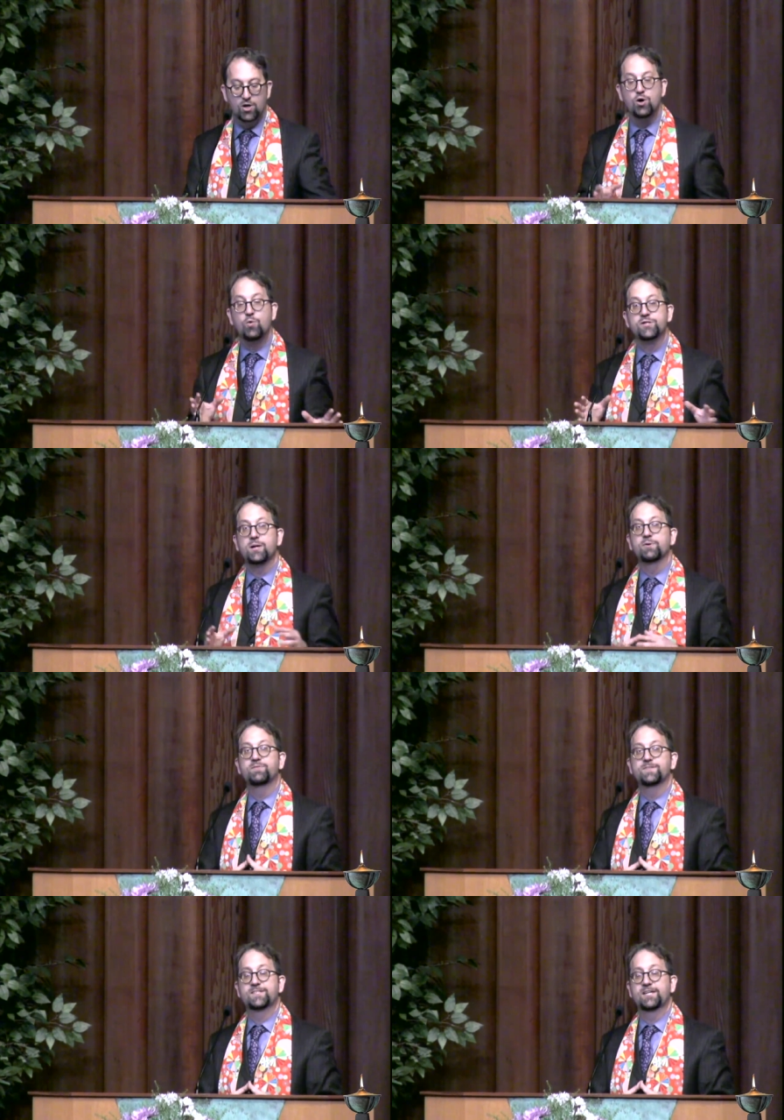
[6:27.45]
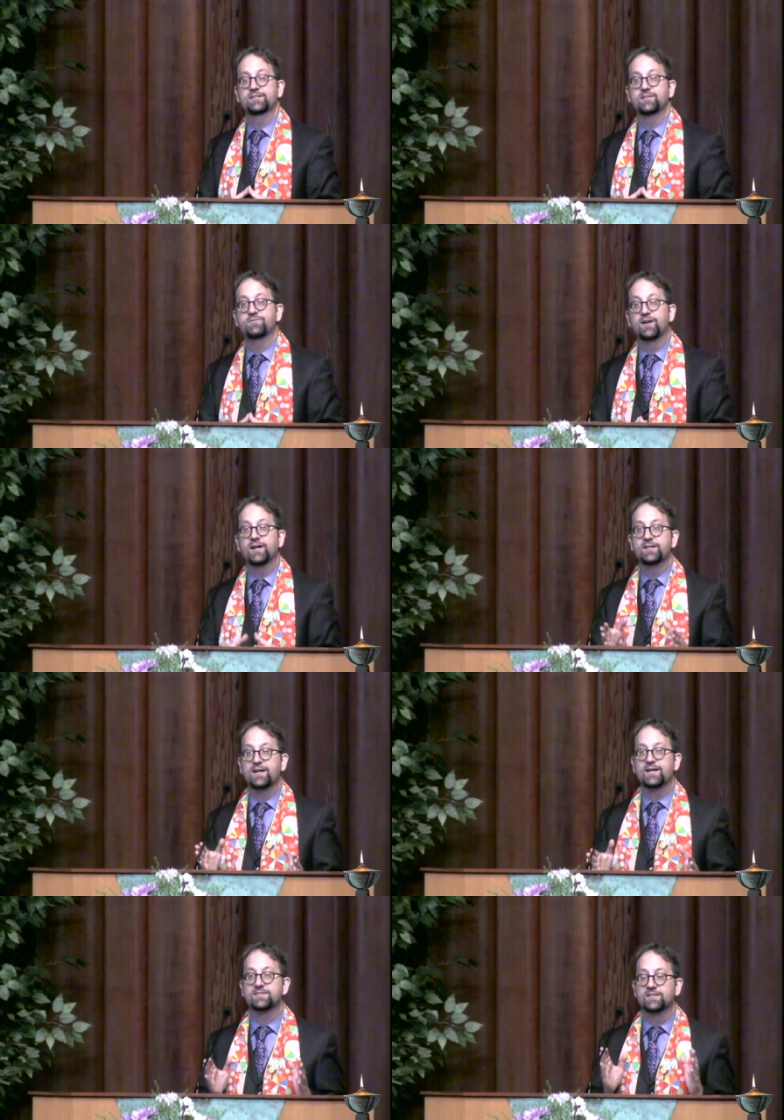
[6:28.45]
which Emerson defined
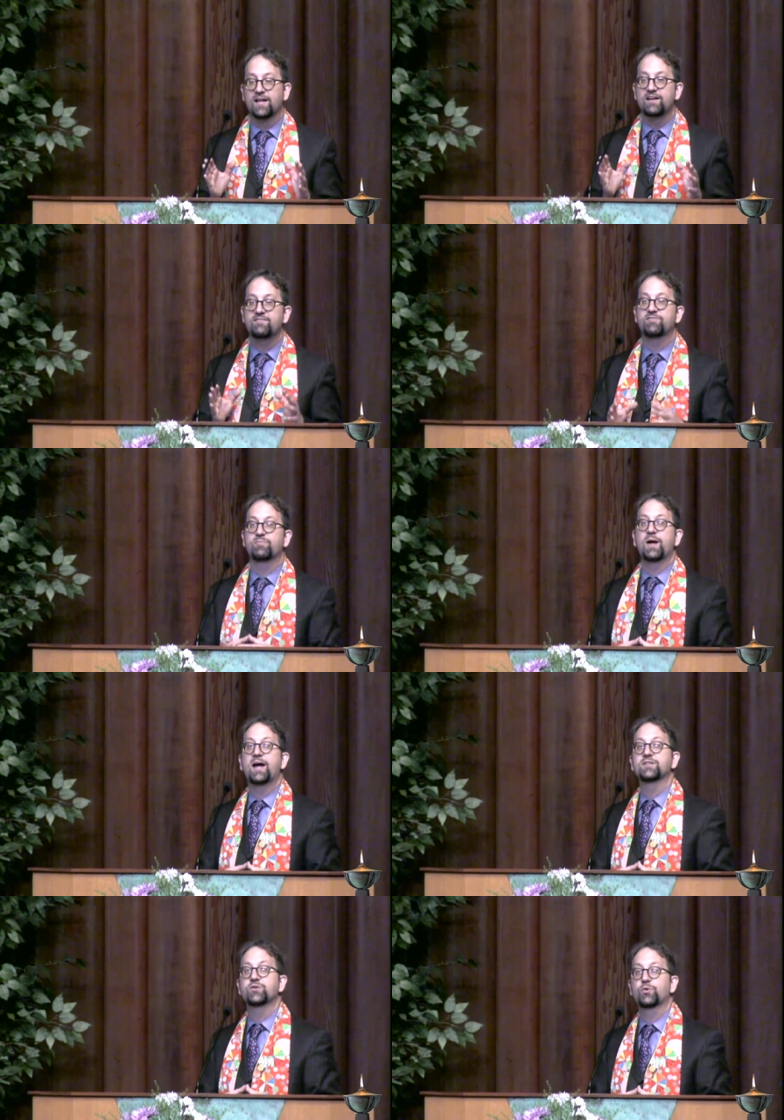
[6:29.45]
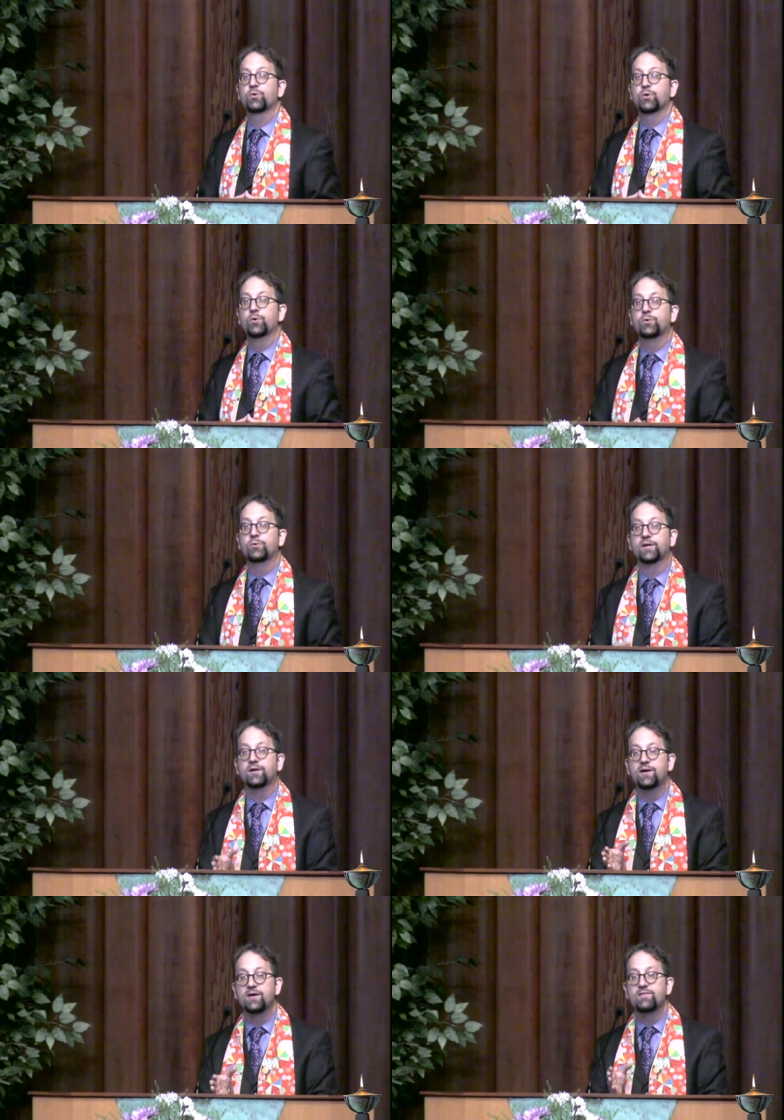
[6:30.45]
as life passed through the
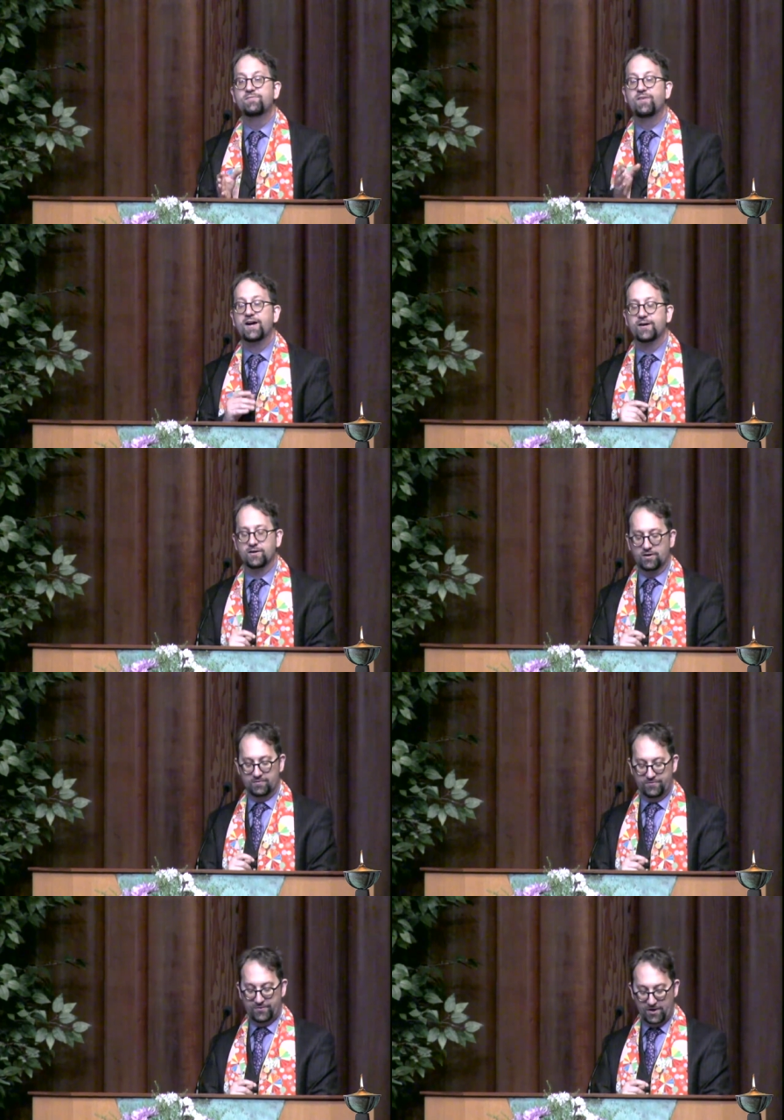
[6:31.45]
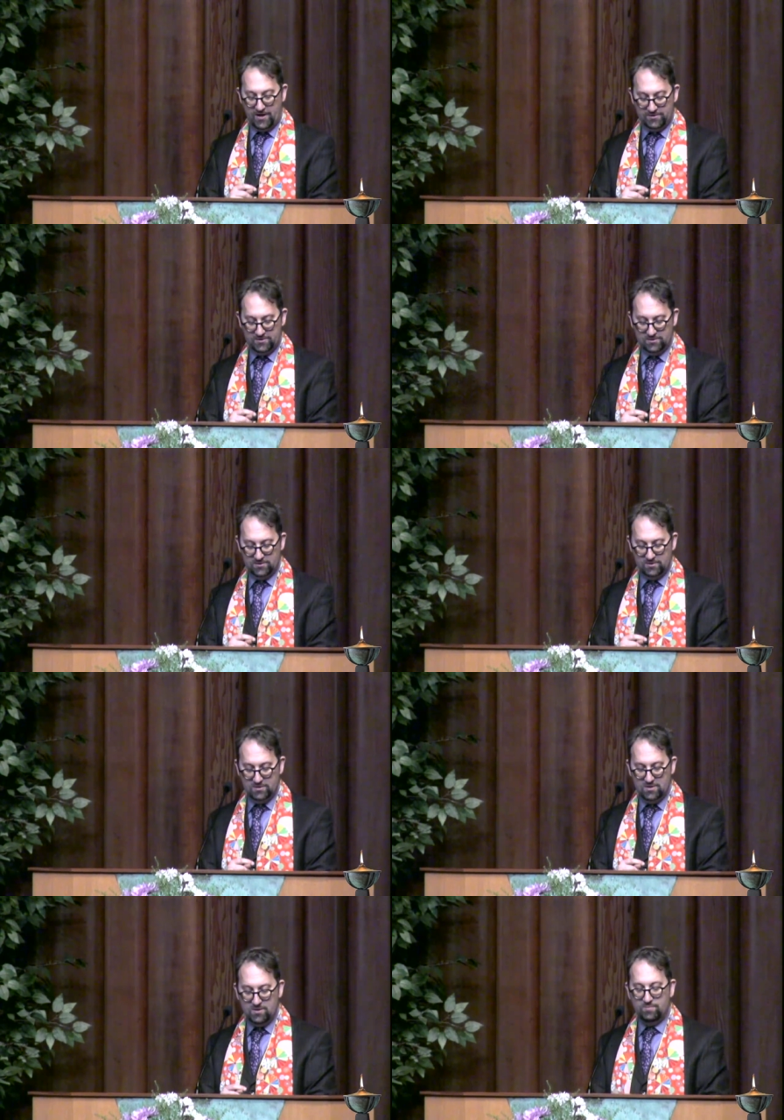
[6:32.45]
fire of thought,
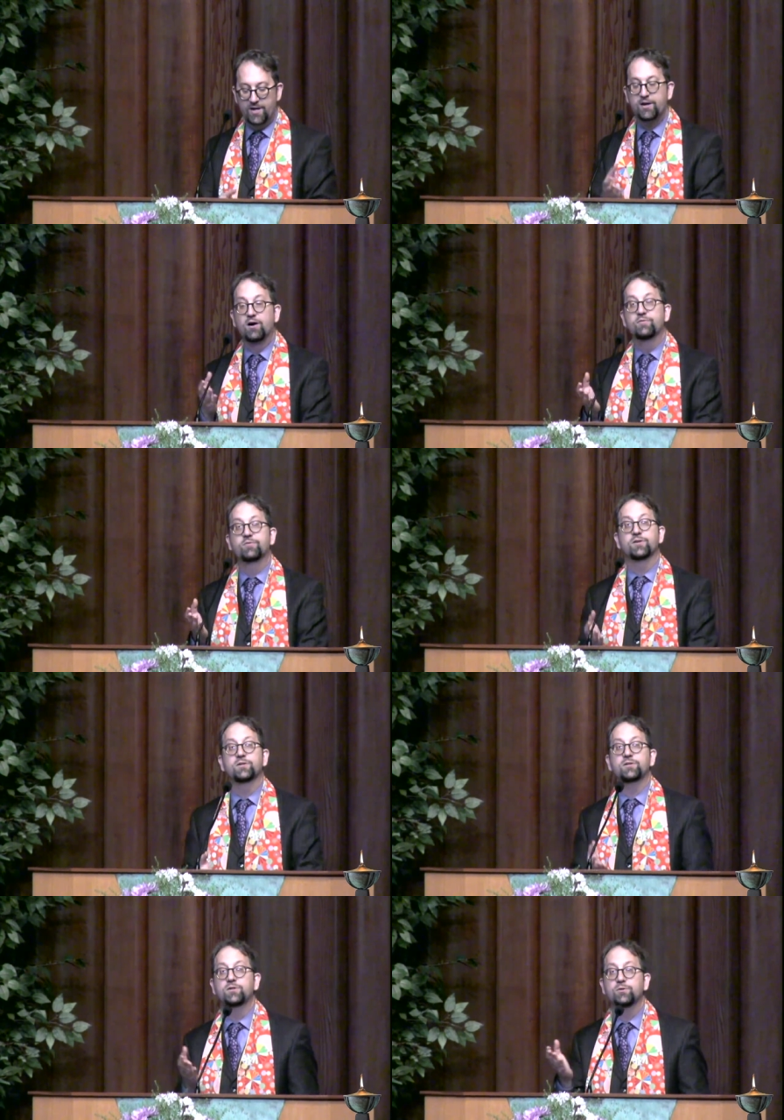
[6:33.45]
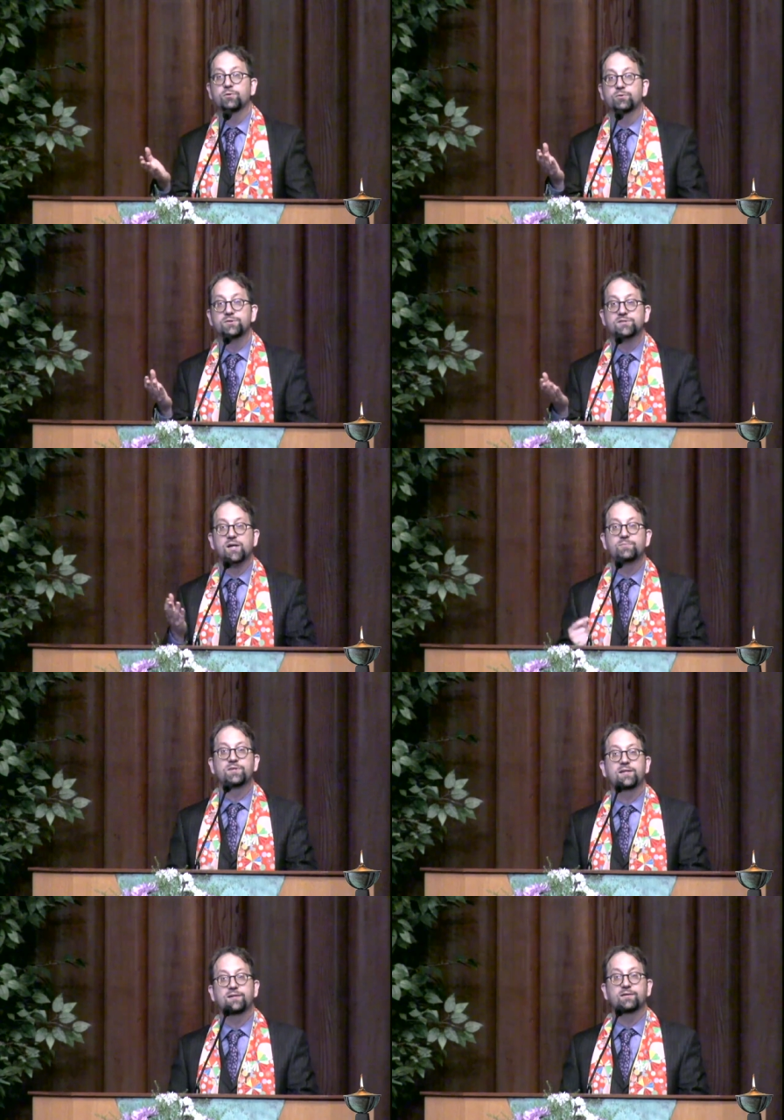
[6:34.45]
might offer you
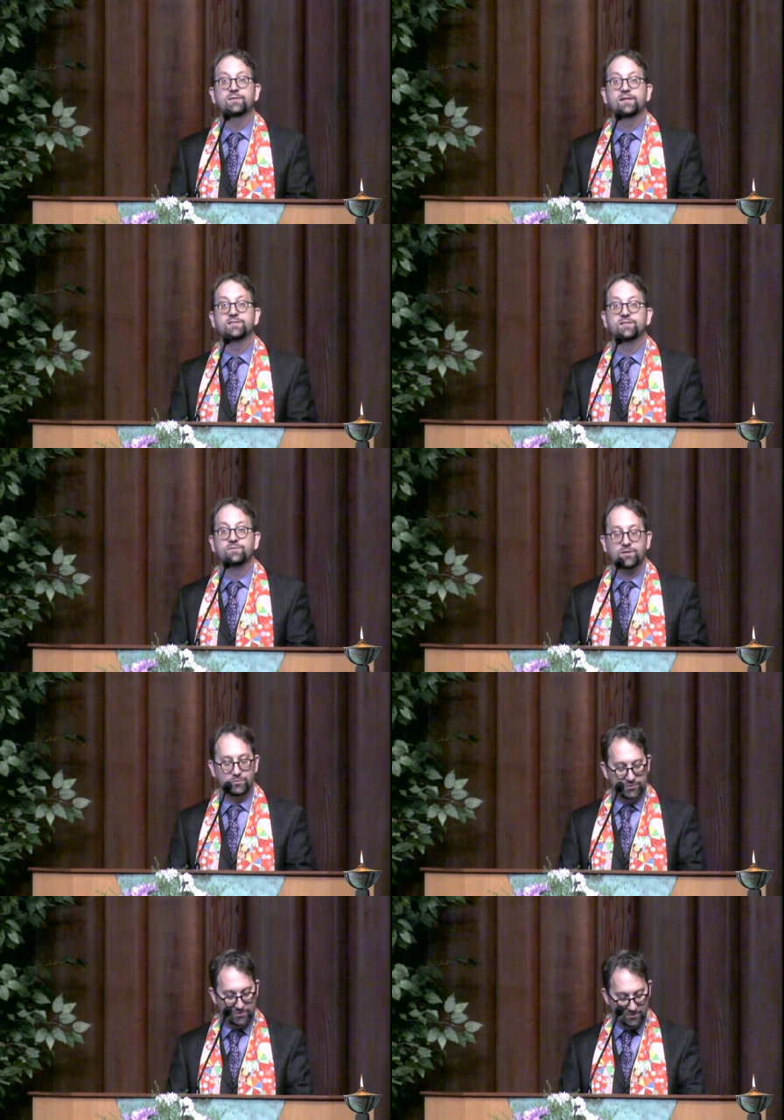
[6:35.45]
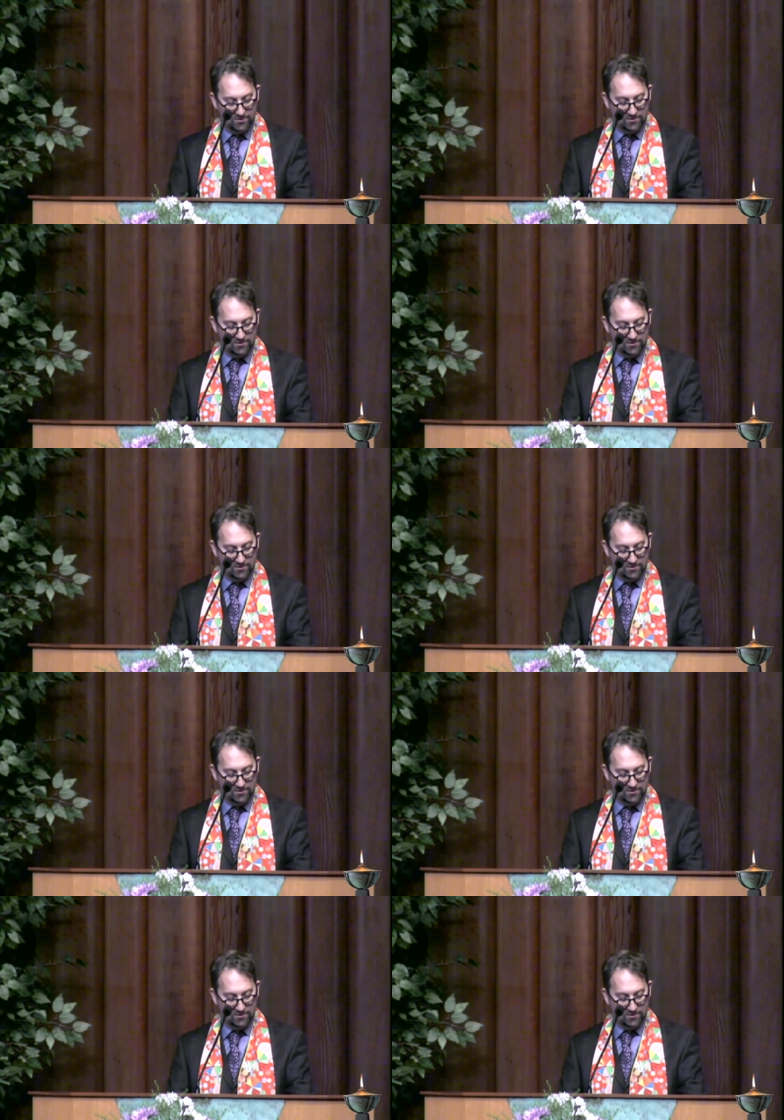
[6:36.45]
something that is of use.